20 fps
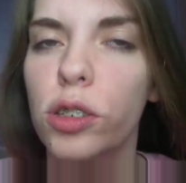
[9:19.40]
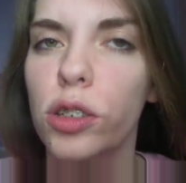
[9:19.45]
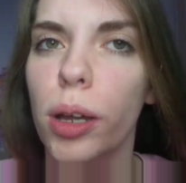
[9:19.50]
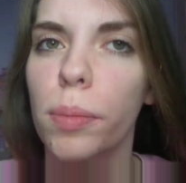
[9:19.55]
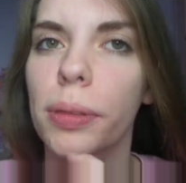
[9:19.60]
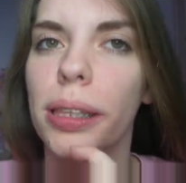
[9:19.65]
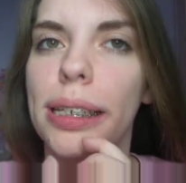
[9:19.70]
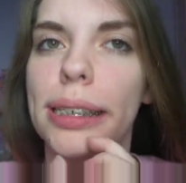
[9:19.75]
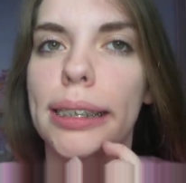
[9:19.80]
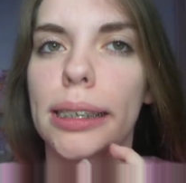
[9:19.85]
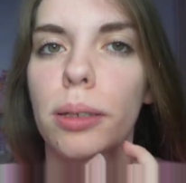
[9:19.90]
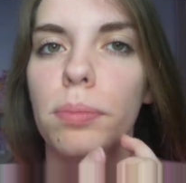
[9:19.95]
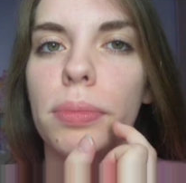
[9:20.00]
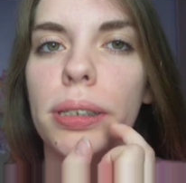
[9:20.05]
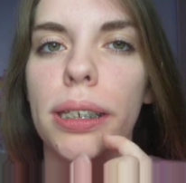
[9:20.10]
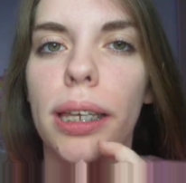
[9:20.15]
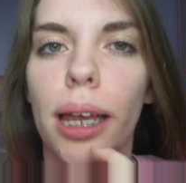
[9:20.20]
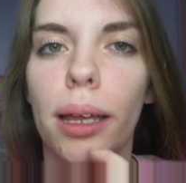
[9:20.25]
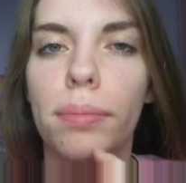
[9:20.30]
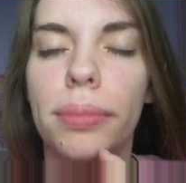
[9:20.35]
Trouble is
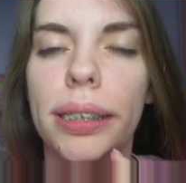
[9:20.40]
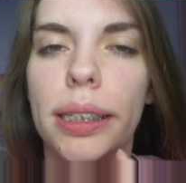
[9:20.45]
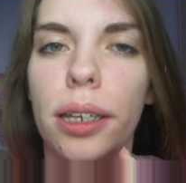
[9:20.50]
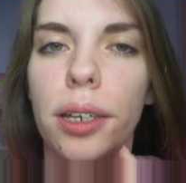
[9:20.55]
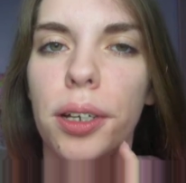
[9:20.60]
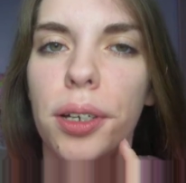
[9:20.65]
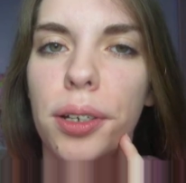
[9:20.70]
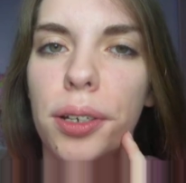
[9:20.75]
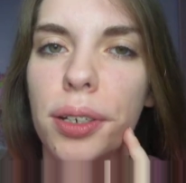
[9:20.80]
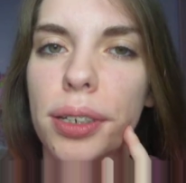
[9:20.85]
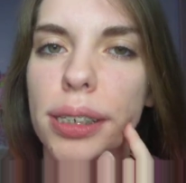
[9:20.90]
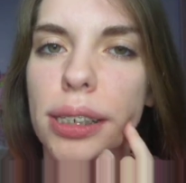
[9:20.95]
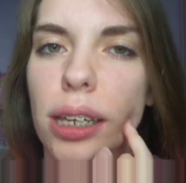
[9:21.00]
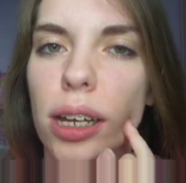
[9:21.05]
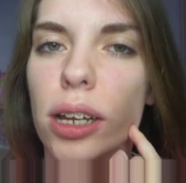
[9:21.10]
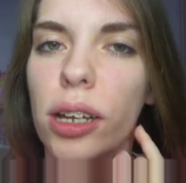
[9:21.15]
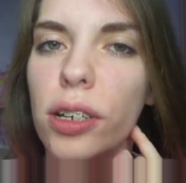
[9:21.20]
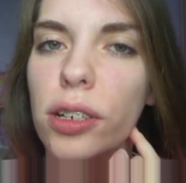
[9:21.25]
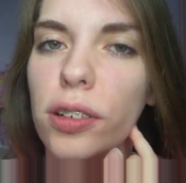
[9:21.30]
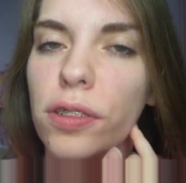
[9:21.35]
sometimes it hooks
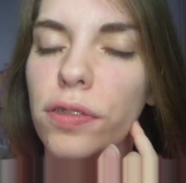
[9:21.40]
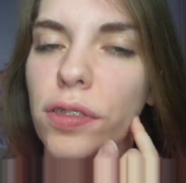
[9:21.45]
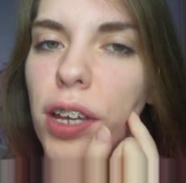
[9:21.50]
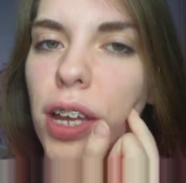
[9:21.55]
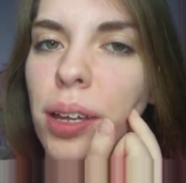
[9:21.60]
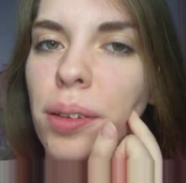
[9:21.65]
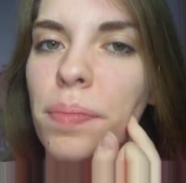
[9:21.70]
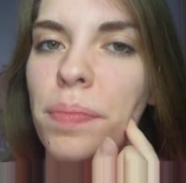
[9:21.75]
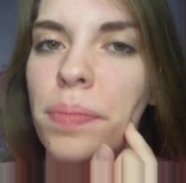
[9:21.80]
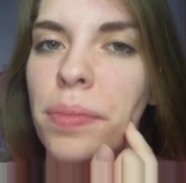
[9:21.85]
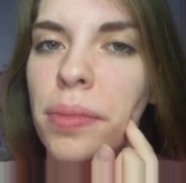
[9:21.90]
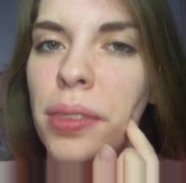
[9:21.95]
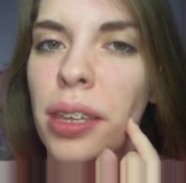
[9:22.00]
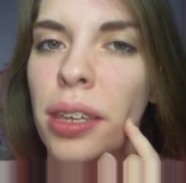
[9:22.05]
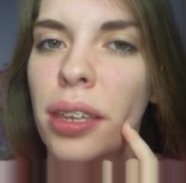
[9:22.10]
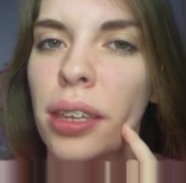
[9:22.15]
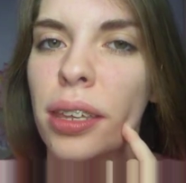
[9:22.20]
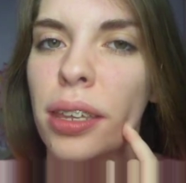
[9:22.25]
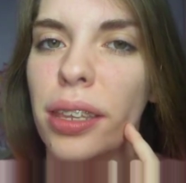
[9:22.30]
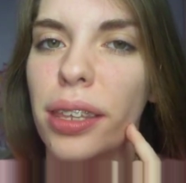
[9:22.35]
over
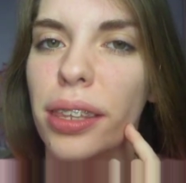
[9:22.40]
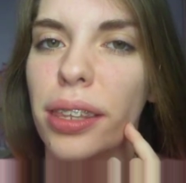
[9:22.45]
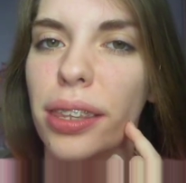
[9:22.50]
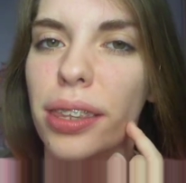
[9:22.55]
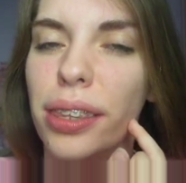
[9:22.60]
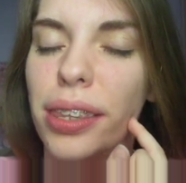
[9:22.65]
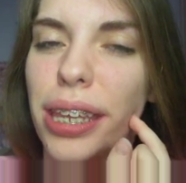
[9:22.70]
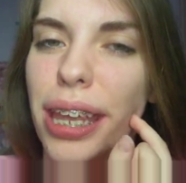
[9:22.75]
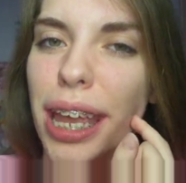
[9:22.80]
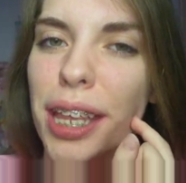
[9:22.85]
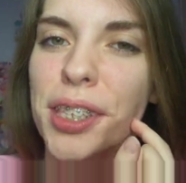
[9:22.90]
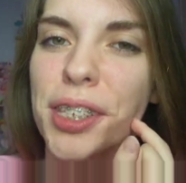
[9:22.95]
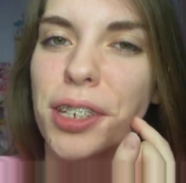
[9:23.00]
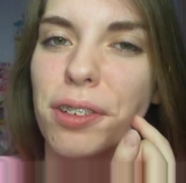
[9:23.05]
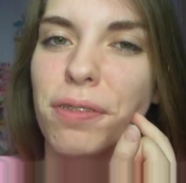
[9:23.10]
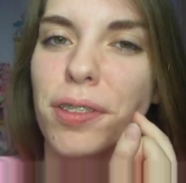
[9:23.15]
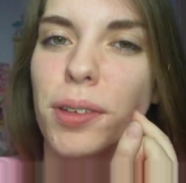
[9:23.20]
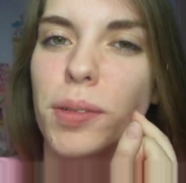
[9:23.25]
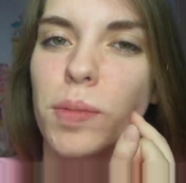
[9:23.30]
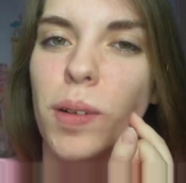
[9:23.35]
the
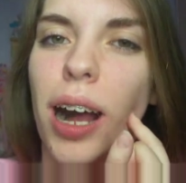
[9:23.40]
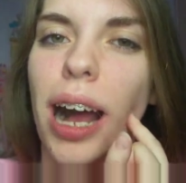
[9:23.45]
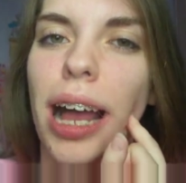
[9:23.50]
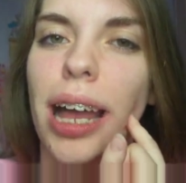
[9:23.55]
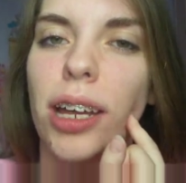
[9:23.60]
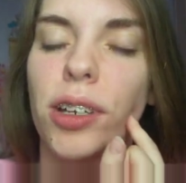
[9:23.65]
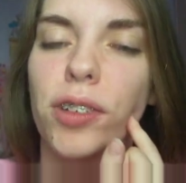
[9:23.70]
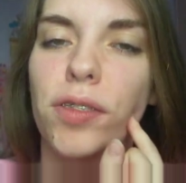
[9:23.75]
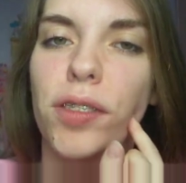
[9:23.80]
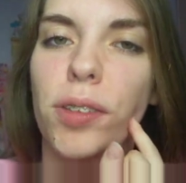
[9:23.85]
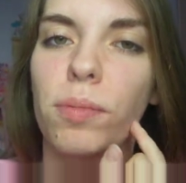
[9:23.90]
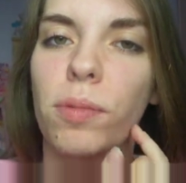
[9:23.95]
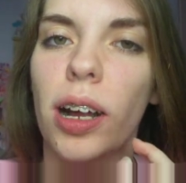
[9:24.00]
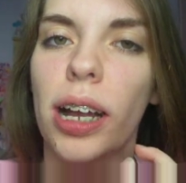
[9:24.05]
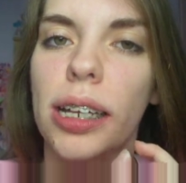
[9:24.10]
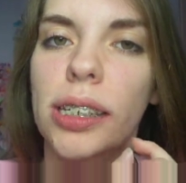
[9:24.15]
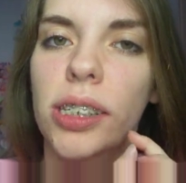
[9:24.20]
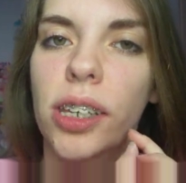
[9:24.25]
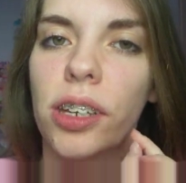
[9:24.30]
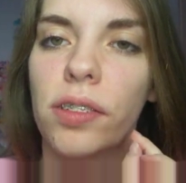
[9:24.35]
end of the wire if the
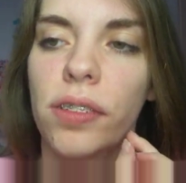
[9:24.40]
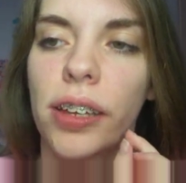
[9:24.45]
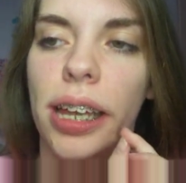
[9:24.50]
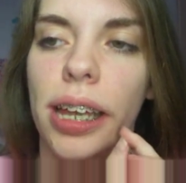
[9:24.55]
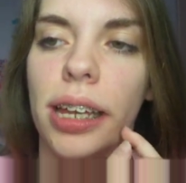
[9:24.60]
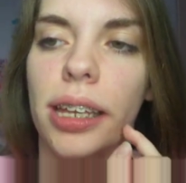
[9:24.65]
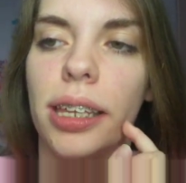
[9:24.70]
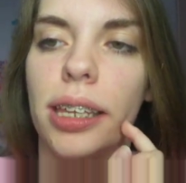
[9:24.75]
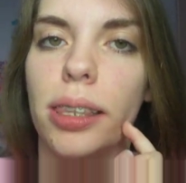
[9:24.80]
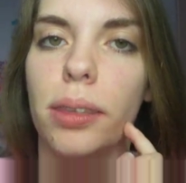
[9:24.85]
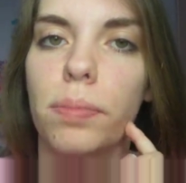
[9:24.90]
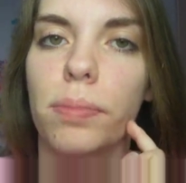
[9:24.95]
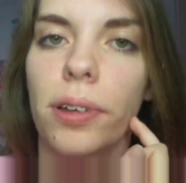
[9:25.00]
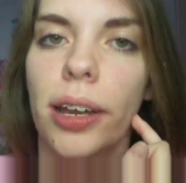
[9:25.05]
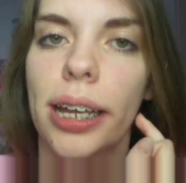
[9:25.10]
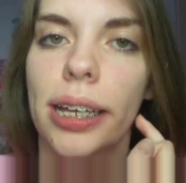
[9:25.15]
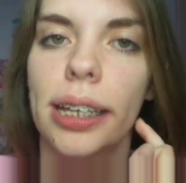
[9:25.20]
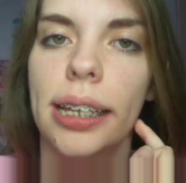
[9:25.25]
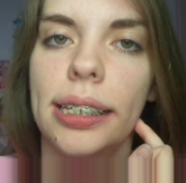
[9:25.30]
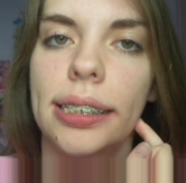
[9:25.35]
wire's overhanging the
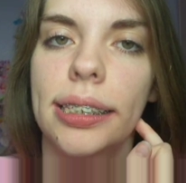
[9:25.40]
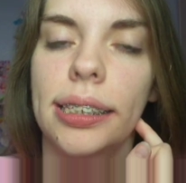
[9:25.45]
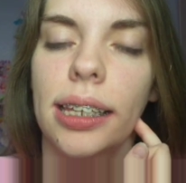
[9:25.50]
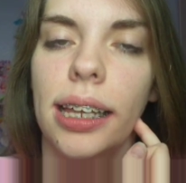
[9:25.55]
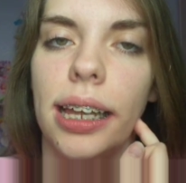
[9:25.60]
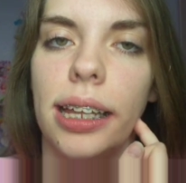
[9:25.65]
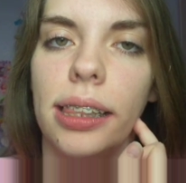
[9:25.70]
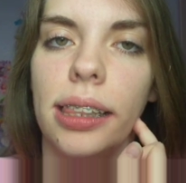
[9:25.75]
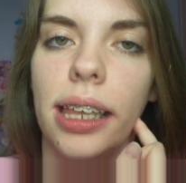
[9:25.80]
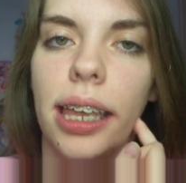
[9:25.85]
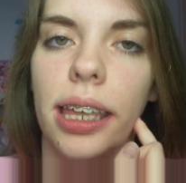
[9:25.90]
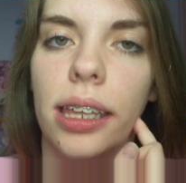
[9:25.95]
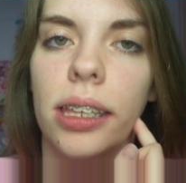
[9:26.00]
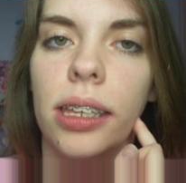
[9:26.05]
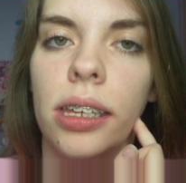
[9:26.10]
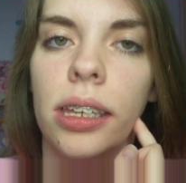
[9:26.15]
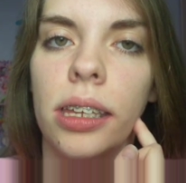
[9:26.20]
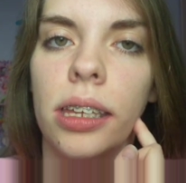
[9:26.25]
bracket slightly,